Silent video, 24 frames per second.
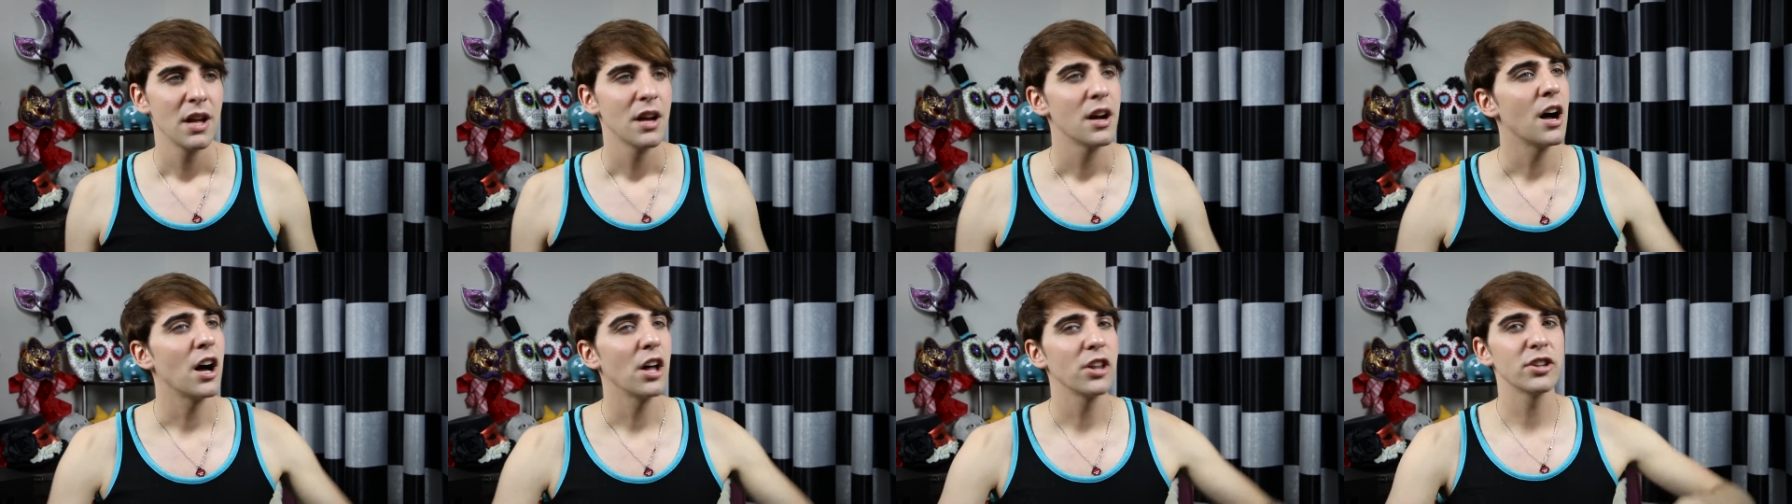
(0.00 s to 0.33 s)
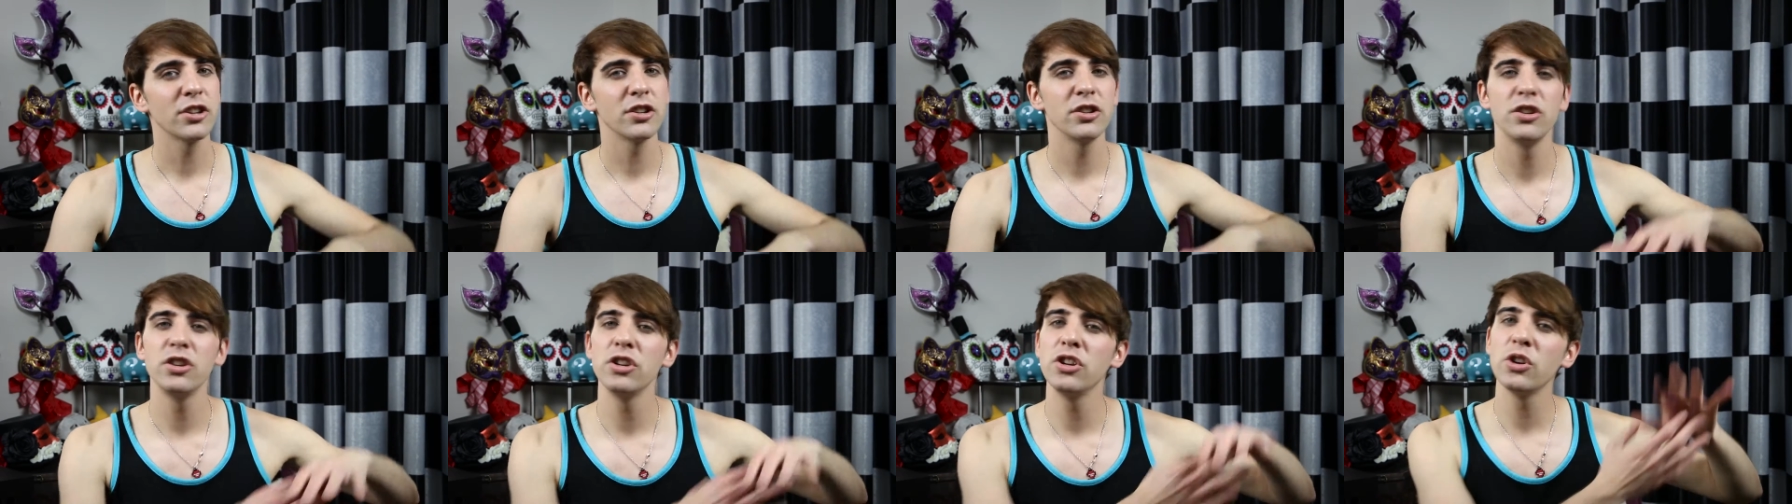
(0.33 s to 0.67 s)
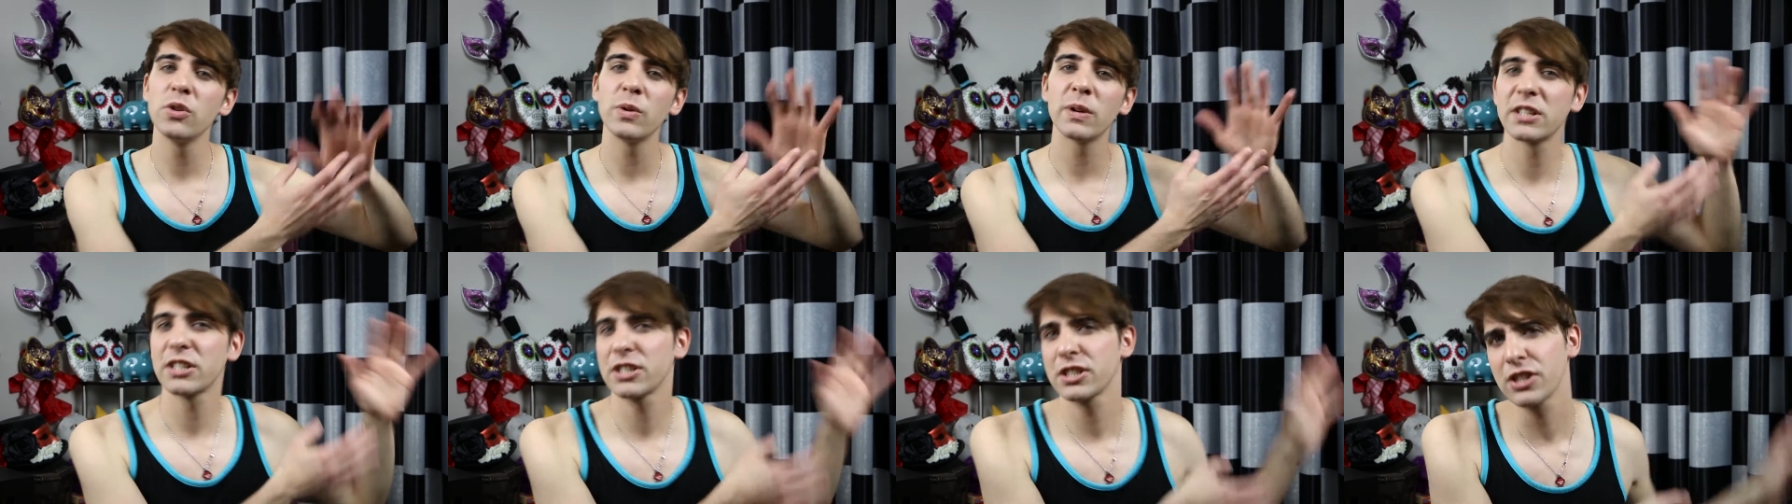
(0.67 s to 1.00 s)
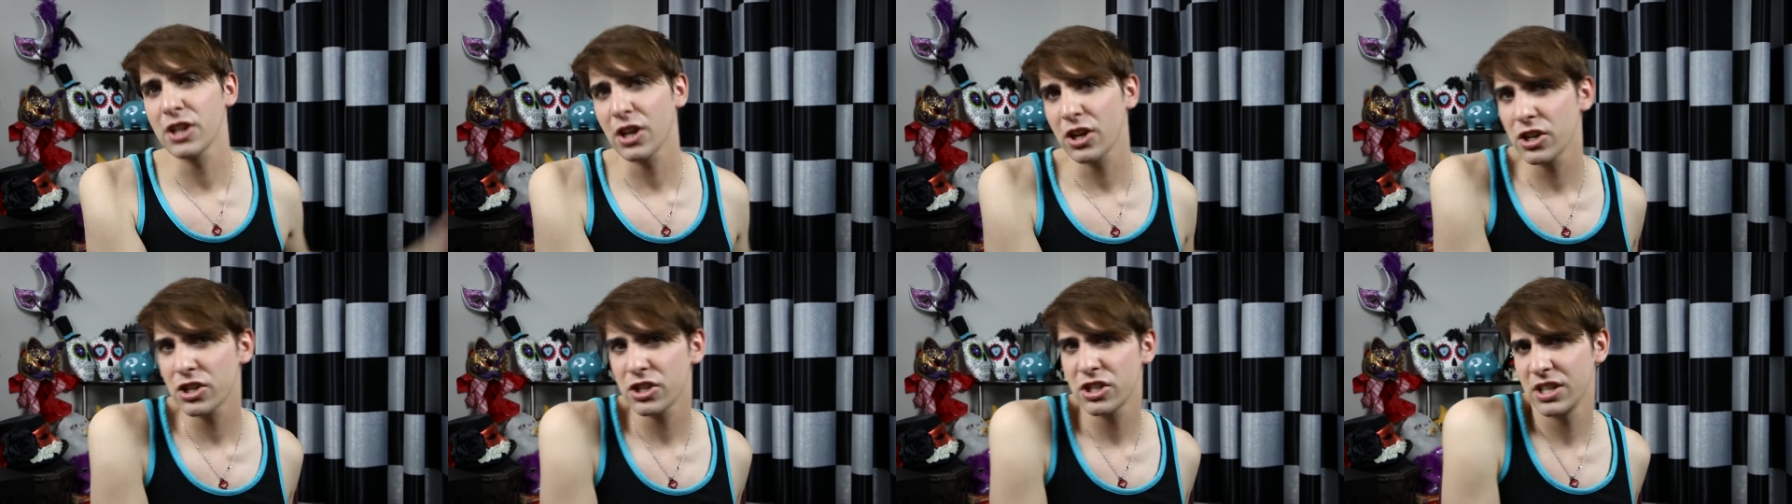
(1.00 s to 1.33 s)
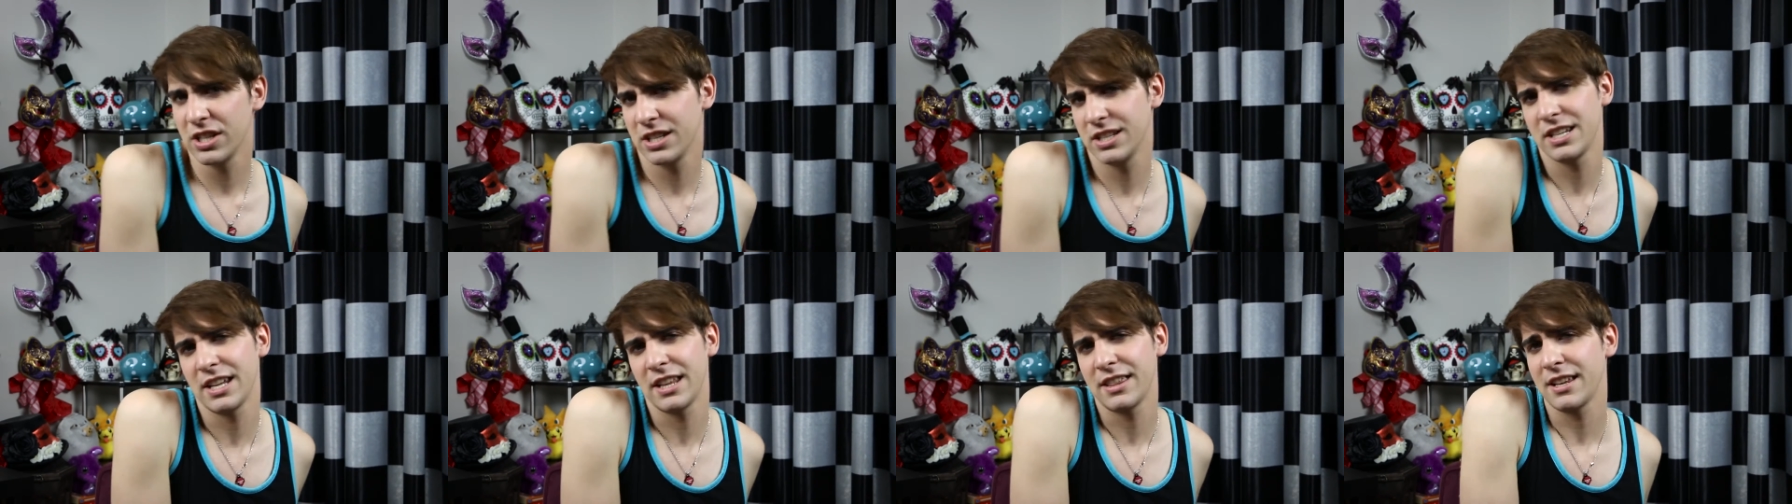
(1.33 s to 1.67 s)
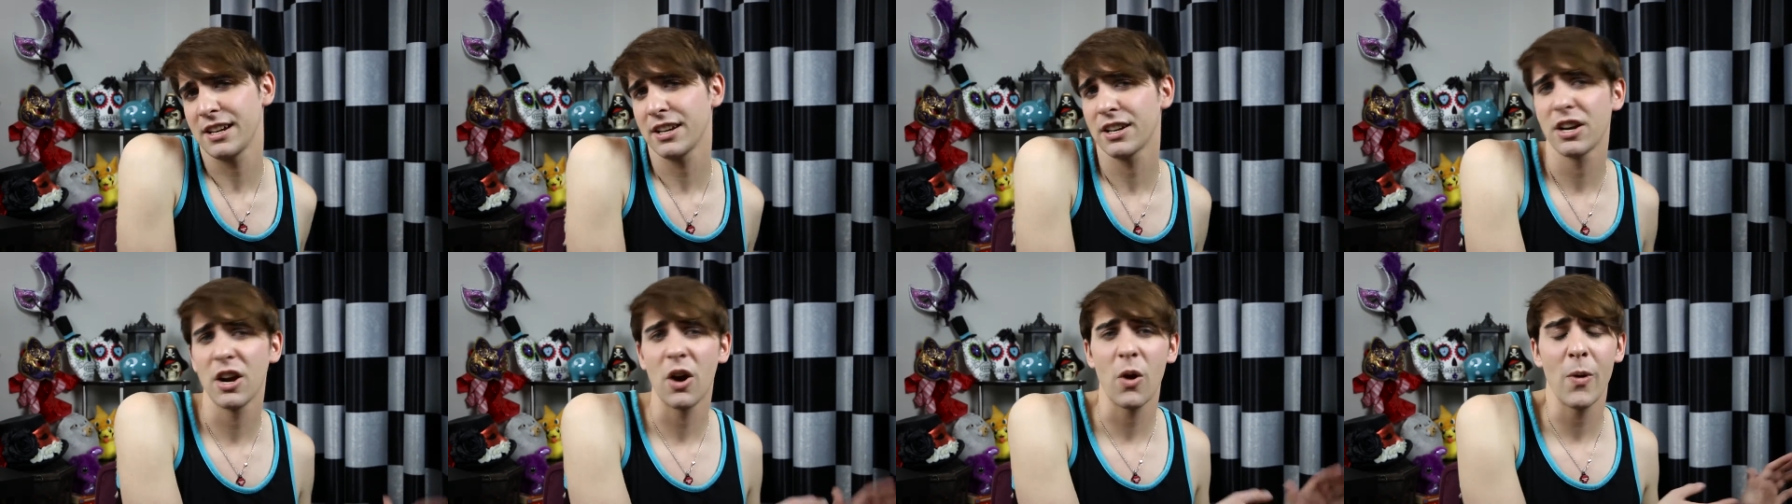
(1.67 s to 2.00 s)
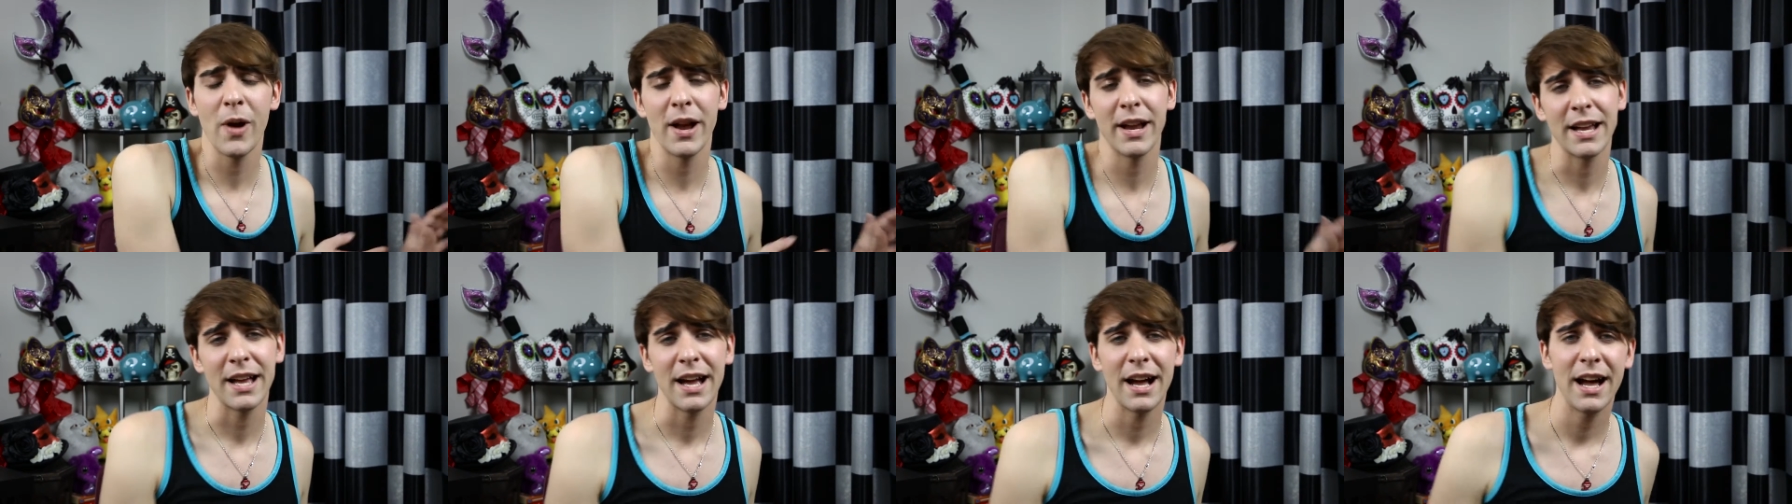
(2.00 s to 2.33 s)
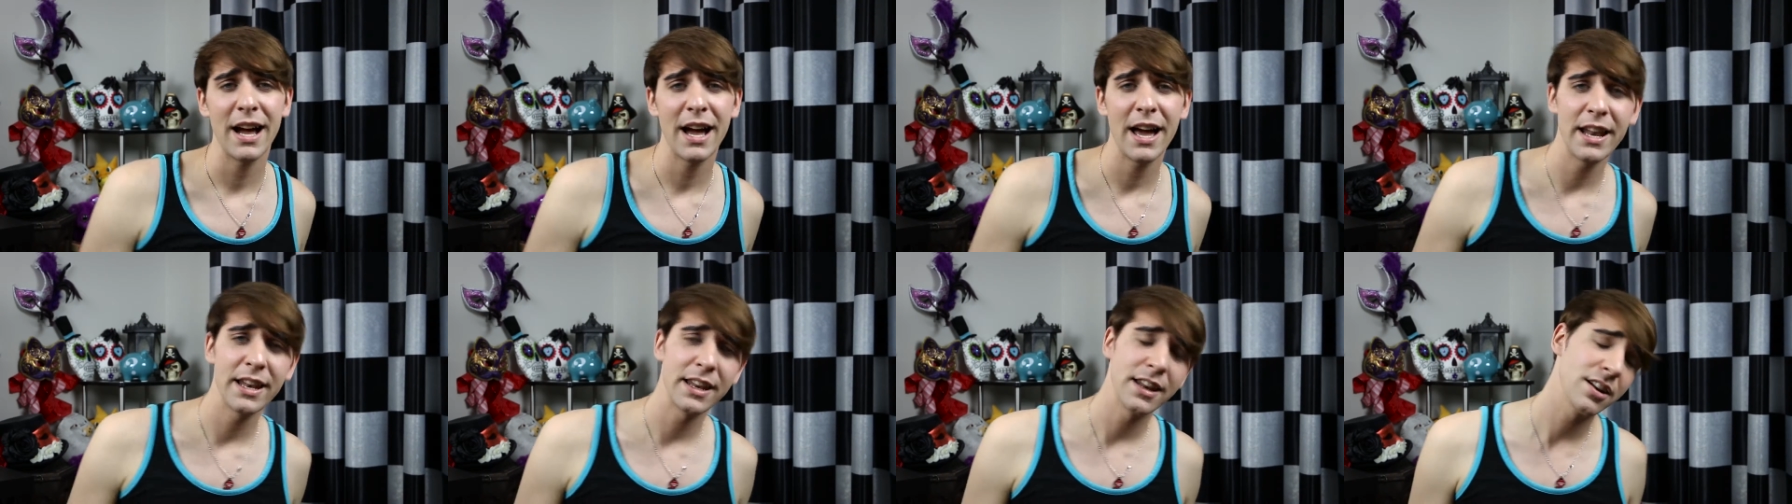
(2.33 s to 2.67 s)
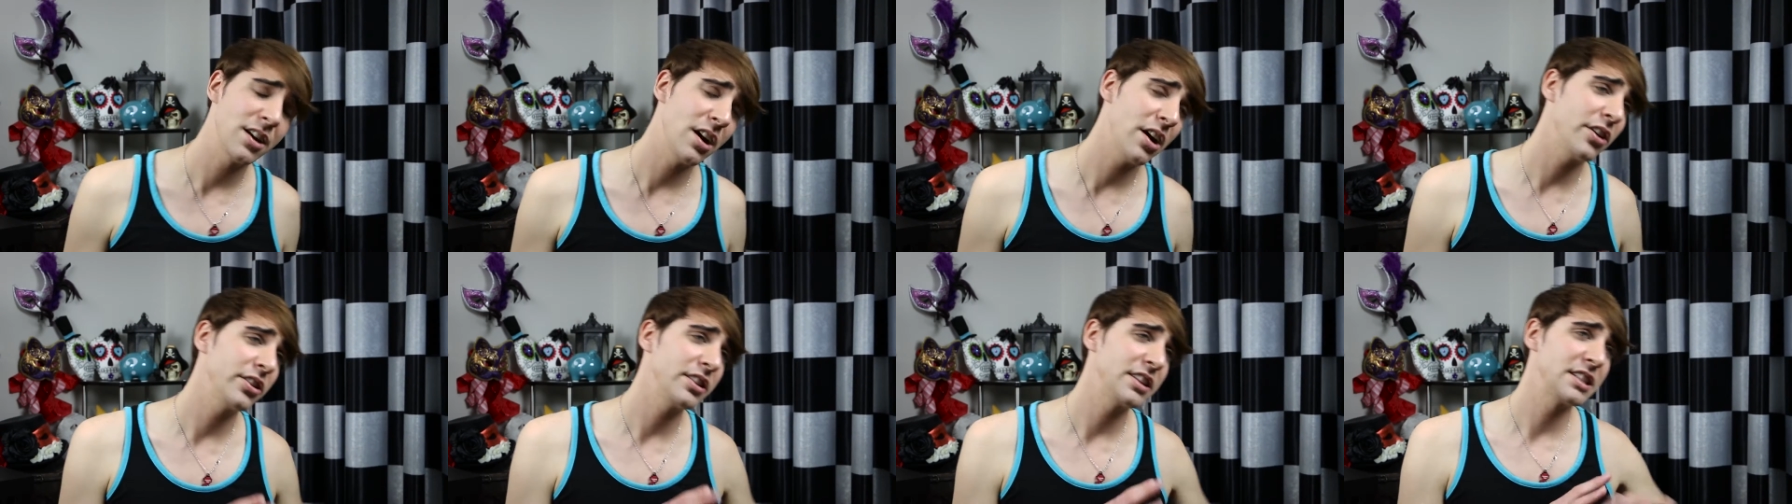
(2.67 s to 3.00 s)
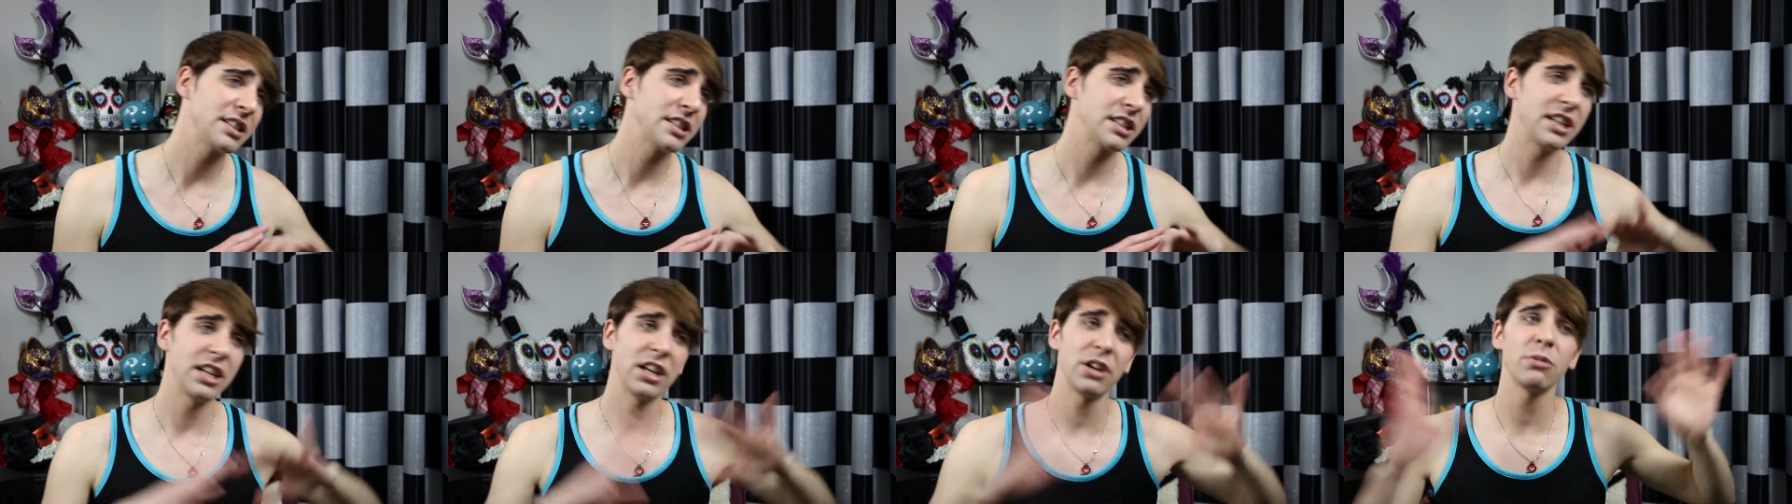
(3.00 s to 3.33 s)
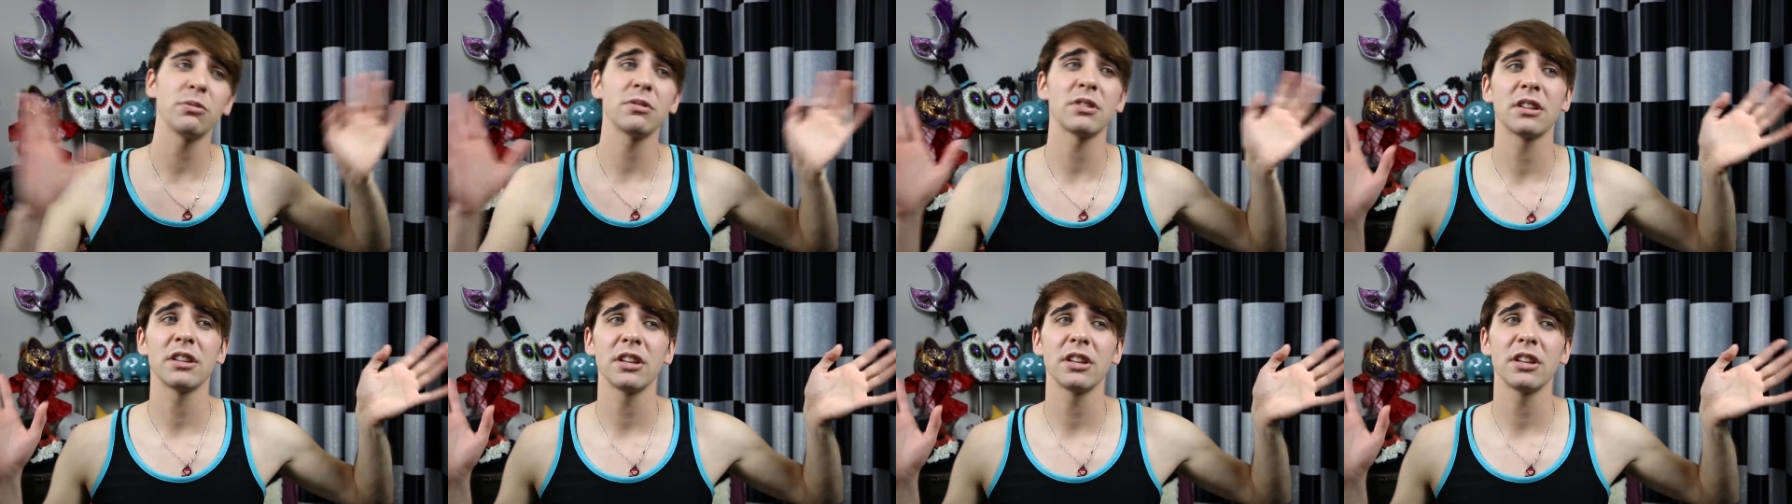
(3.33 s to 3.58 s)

all their new excursions that they're going on and all these cute